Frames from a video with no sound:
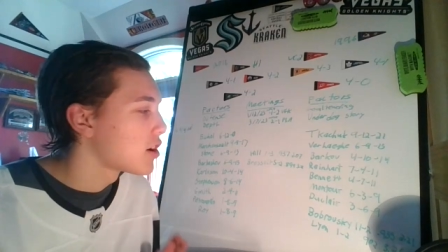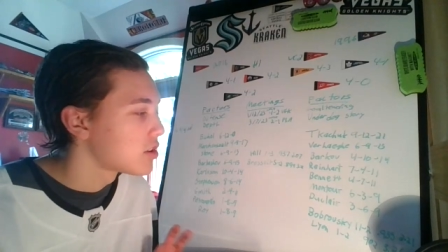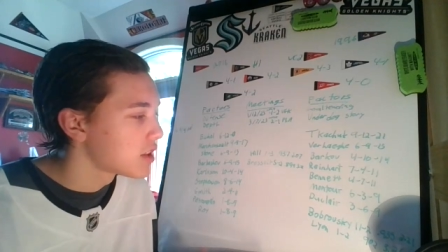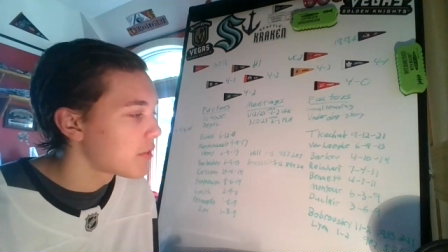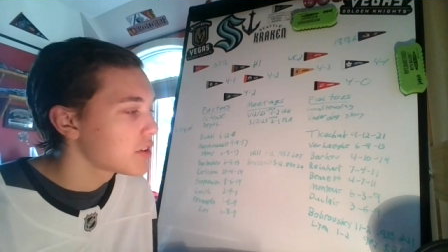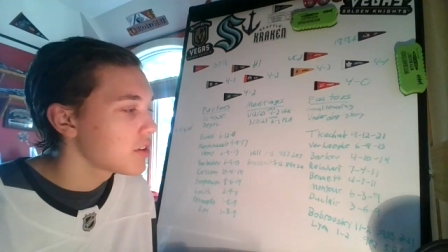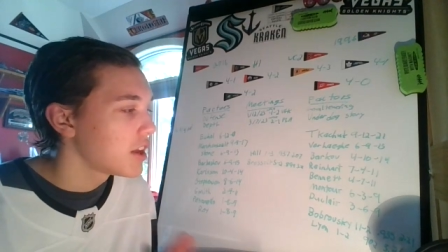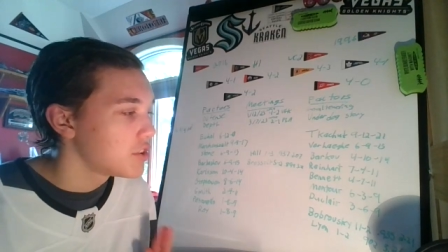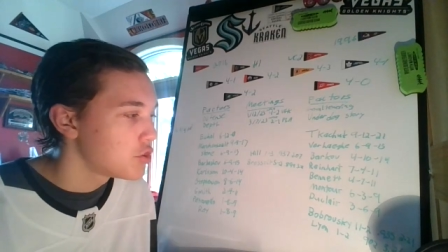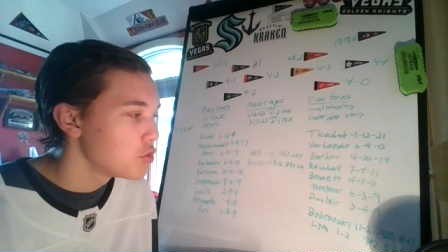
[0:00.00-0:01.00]

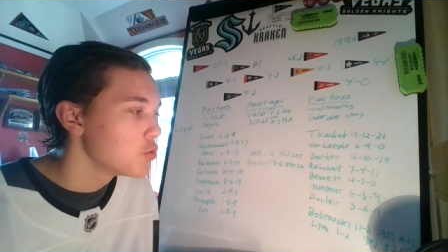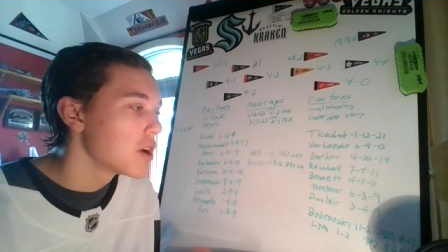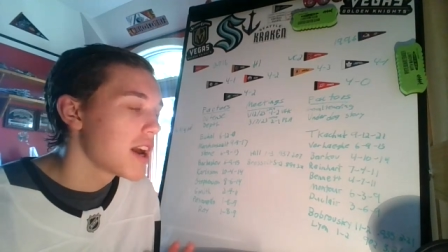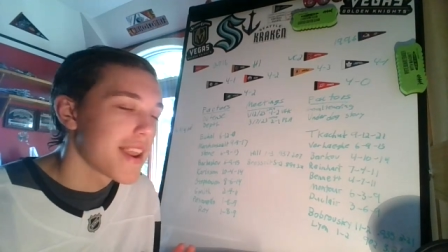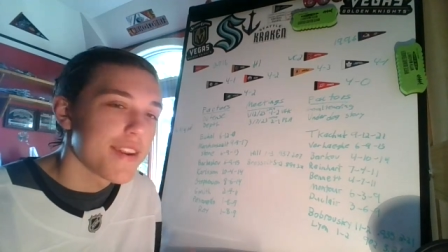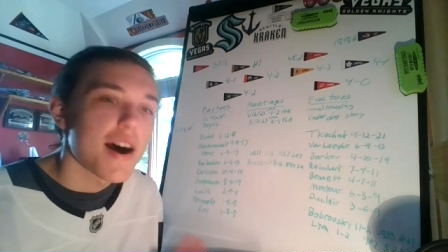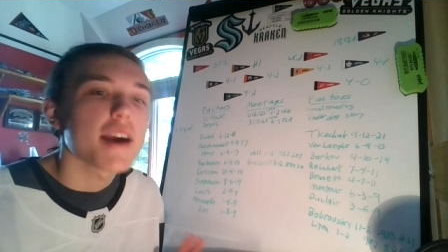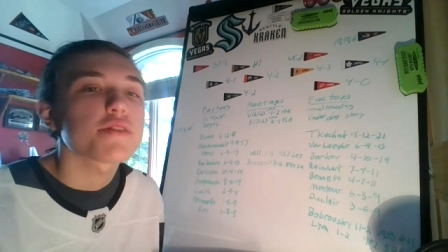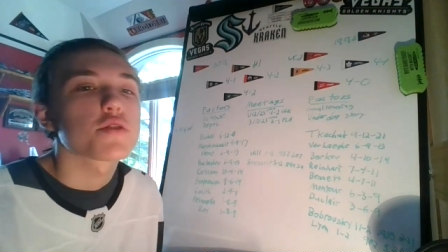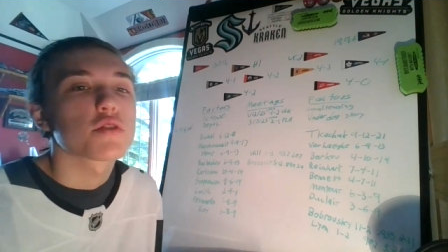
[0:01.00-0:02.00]
11-2,
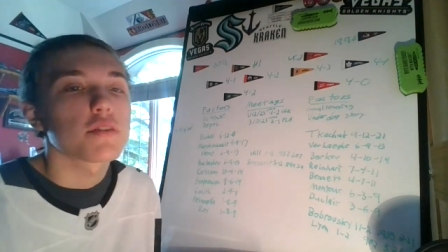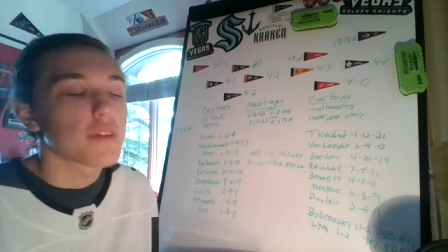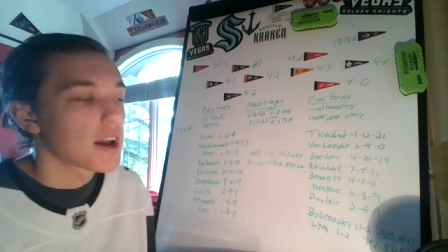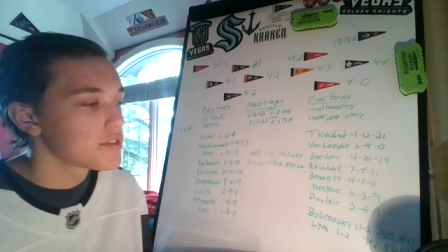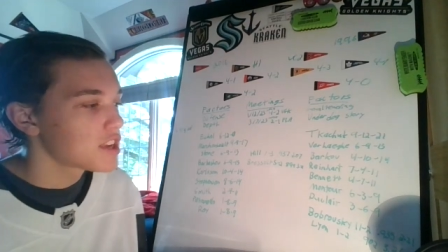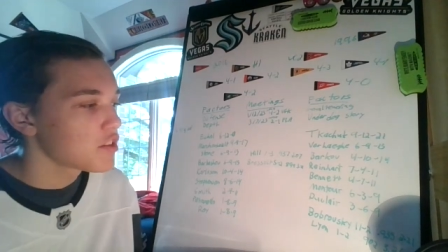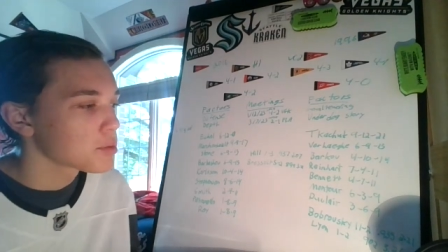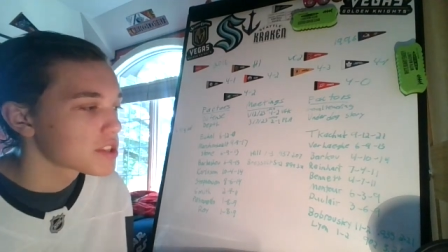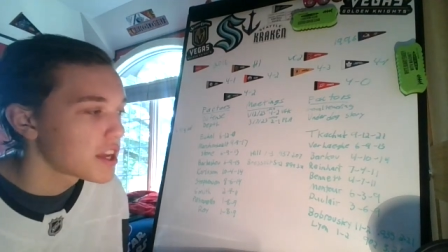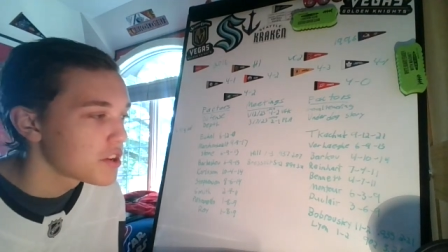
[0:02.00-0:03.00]
.935
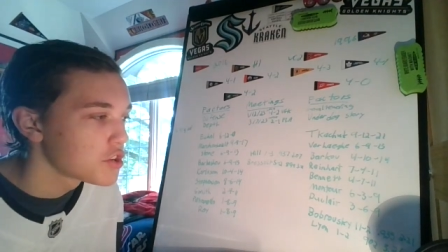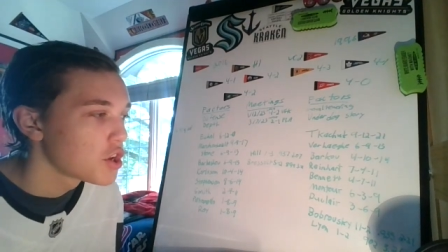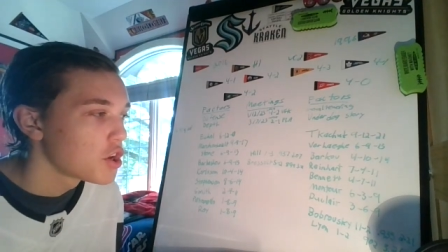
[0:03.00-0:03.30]
save percentage,